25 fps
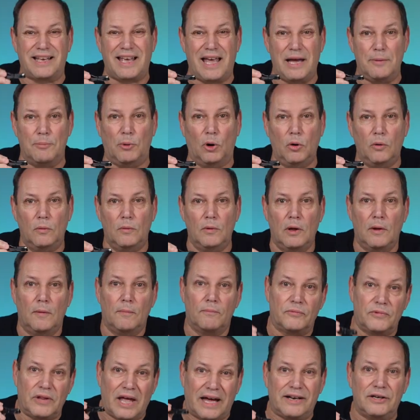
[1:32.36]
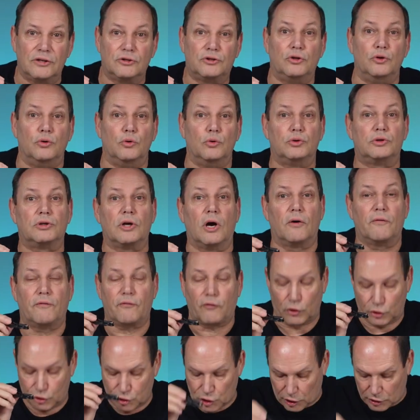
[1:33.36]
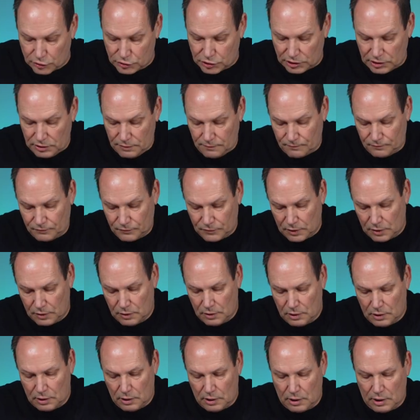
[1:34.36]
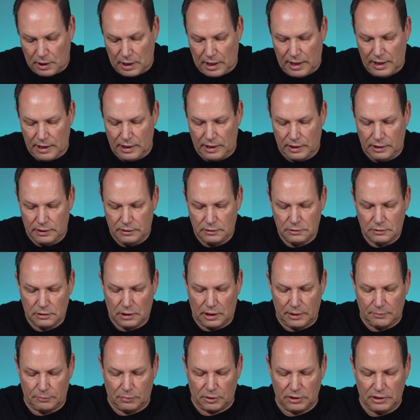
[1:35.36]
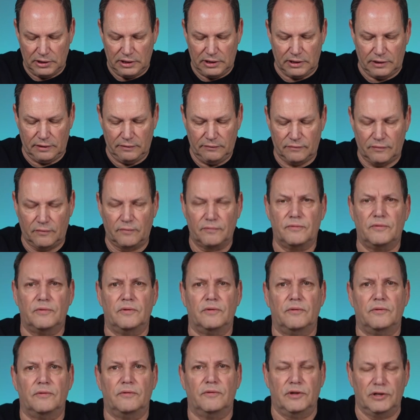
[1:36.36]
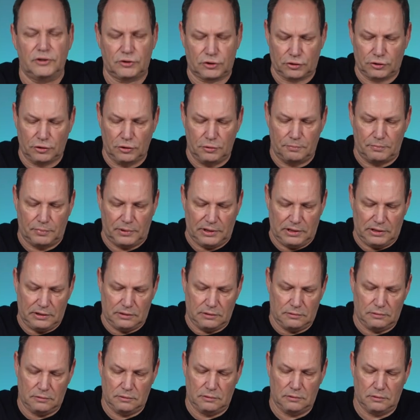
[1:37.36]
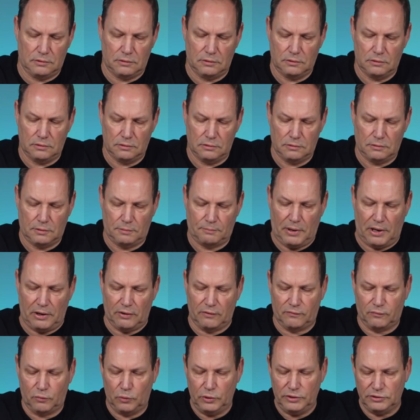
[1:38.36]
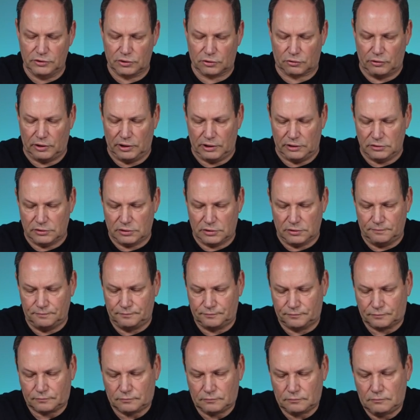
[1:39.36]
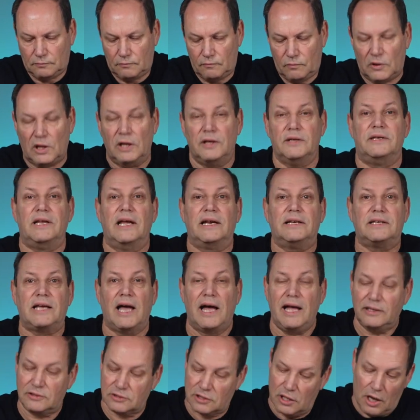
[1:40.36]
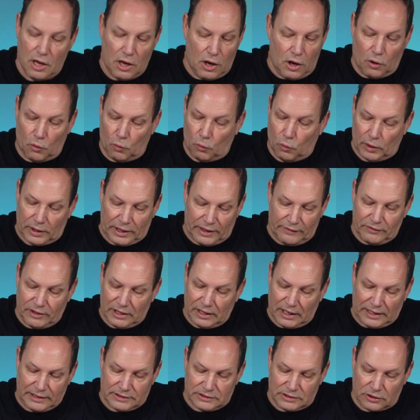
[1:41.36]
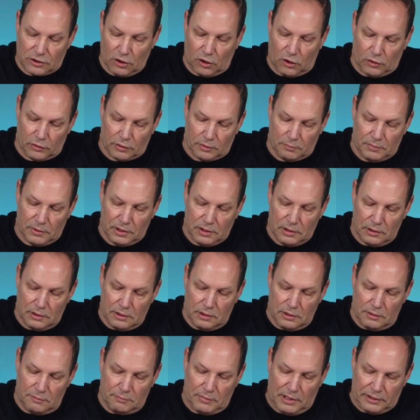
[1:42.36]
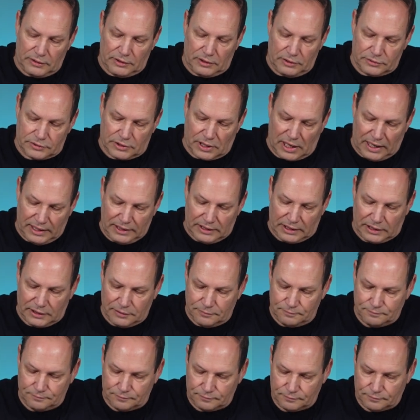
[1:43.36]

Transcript: cable that is used for charging. And I believe this should be a pair of windscreens. Dead cats, whatever you like to call them. Man, they're tiny.